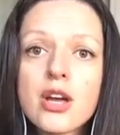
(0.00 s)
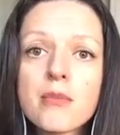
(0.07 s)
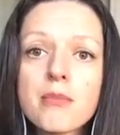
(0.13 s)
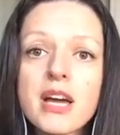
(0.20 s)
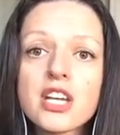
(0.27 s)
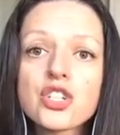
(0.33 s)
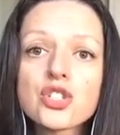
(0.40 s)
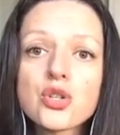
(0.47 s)

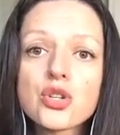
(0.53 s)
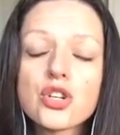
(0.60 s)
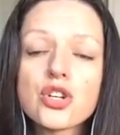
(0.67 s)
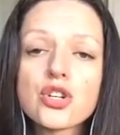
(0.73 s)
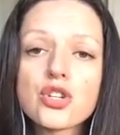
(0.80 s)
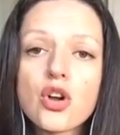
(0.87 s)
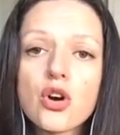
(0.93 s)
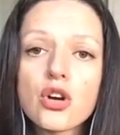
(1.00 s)
Make sure you're
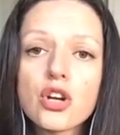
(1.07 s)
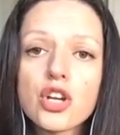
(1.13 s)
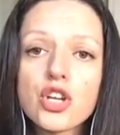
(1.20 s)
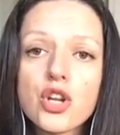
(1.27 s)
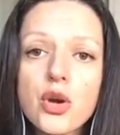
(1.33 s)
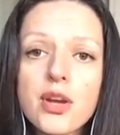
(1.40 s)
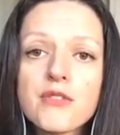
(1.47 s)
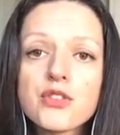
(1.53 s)
not,
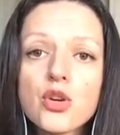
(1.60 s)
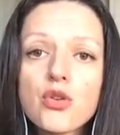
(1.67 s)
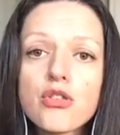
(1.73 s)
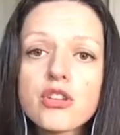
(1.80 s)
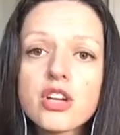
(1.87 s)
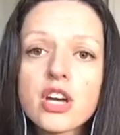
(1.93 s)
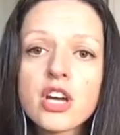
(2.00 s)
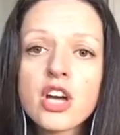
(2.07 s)
if you're
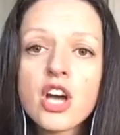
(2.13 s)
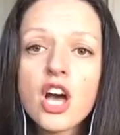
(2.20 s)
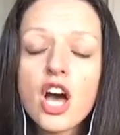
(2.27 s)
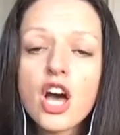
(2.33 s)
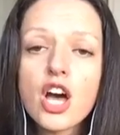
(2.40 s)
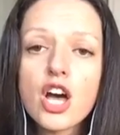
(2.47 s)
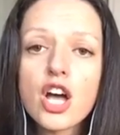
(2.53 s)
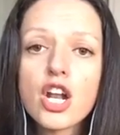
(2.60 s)
on
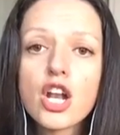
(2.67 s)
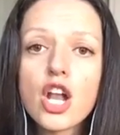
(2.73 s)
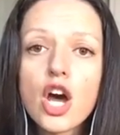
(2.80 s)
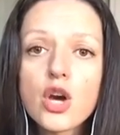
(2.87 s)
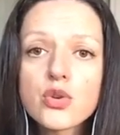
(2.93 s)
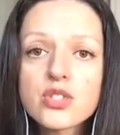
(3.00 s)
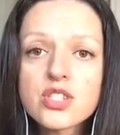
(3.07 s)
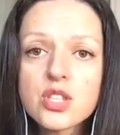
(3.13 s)
a
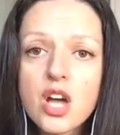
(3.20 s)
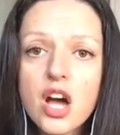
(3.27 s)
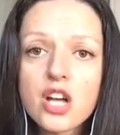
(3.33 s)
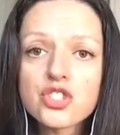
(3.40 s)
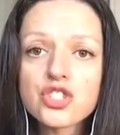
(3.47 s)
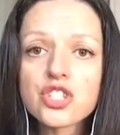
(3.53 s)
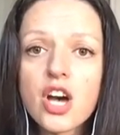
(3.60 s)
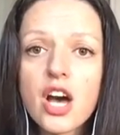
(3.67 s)
low
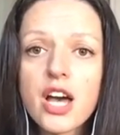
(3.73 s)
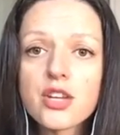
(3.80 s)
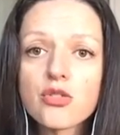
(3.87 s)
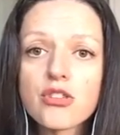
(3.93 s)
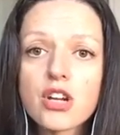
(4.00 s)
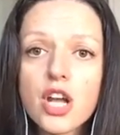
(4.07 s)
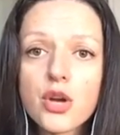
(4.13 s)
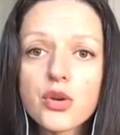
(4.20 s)
starch diet or
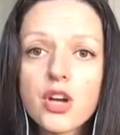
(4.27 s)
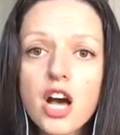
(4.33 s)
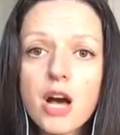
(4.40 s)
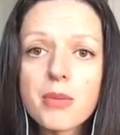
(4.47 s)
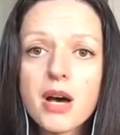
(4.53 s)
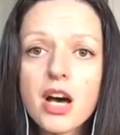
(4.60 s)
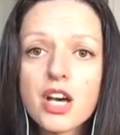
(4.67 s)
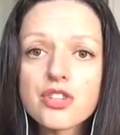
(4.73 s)
a low
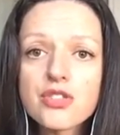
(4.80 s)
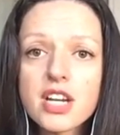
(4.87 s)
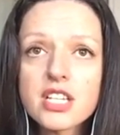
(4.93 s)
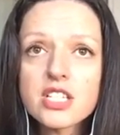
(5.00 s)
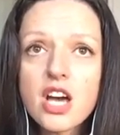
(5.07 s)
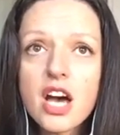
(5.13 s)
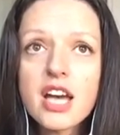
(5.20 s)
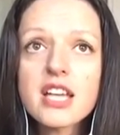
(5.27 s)
carbohydrate
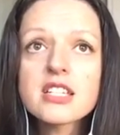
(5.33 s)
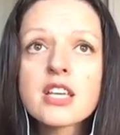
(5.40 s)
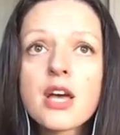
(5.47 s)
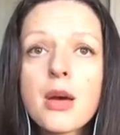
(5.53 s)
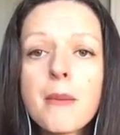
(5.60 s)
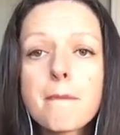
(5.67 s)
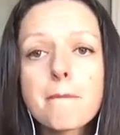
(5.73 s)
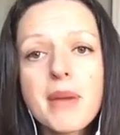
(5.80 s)
diet,
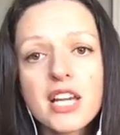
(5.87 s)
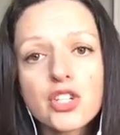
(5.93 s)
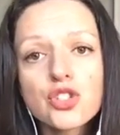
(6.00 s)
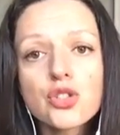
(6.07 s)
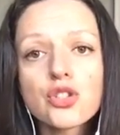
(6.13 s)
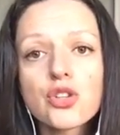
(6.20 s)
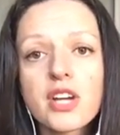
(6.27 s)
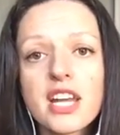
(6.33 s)
make
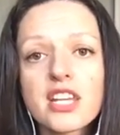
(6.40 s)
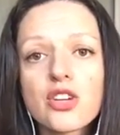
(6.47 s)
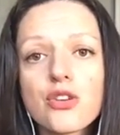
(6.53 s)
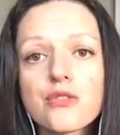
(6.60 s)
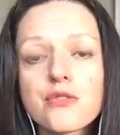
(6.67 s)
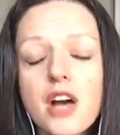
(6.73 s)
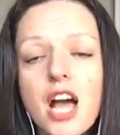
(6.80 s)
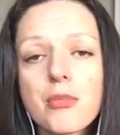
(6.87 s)
sure you're getting your
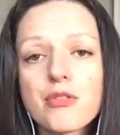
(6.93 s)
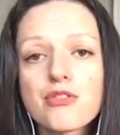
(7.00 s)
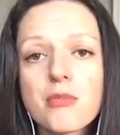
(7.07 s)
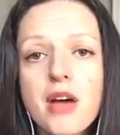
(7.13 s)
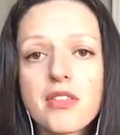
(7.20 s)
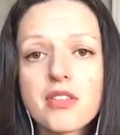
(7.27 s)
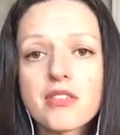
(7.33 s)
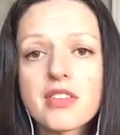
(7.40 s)
fiber from
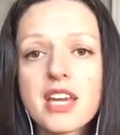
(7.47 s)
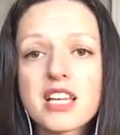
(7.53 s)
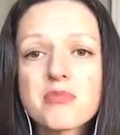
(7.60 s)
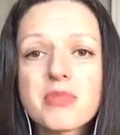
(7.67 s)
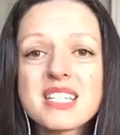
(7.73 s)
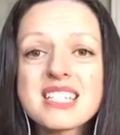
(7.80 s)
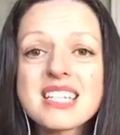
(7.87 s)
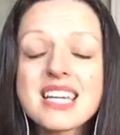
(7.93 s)
other things,
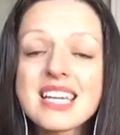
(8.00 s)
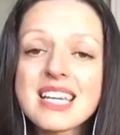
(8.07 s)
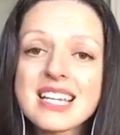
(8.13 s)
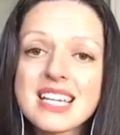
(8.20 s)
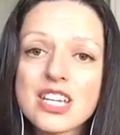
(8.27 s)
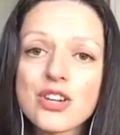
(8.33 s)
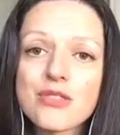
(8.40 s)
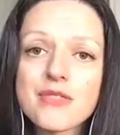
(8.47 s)

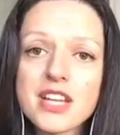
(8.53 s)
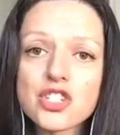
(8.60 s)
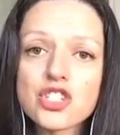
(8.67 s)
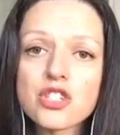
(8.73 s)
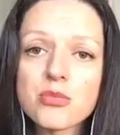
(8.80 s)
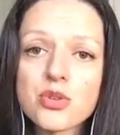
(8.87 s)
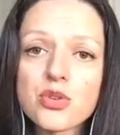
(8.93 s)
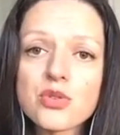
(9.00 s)
particularly your
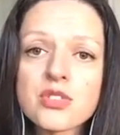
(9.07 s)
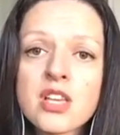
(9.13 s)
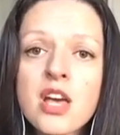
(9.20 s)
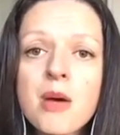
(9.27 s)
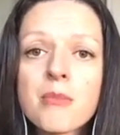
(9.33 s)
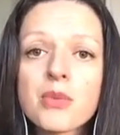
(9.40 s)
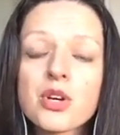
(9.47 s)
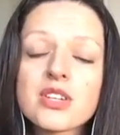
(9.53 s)
vegetables,
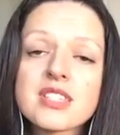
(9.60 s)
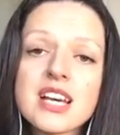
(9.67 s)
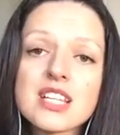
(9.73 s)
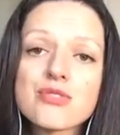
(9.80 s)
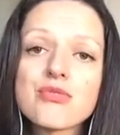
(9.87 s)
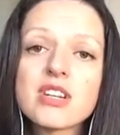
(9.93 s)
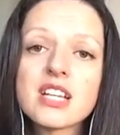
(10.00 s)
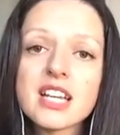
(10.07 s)
because
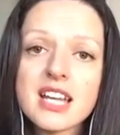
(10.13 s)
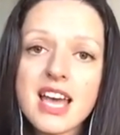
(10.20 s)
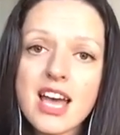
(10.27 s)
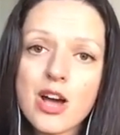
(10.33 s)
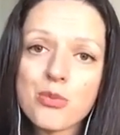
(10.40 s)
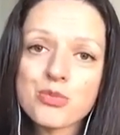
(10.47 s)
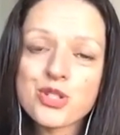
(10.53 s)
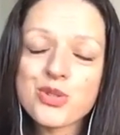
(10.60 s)
that's really going to
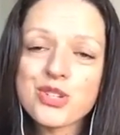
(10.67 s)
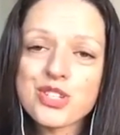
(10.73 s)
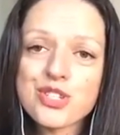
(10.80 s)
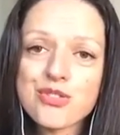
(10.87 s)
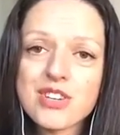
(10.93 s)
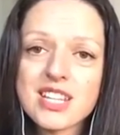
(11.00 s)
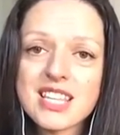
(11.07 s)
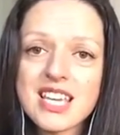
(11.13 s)
help to
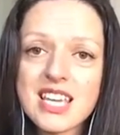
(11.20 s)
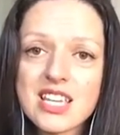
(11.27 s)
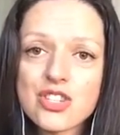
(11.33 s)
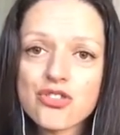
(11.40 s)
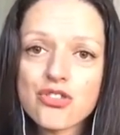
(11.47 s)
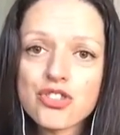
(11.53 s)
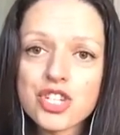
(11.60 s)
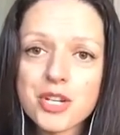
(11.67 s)
excrete the
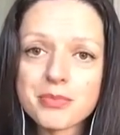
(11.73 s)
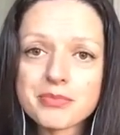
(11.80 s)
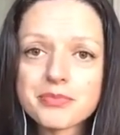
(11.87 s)
estrogen.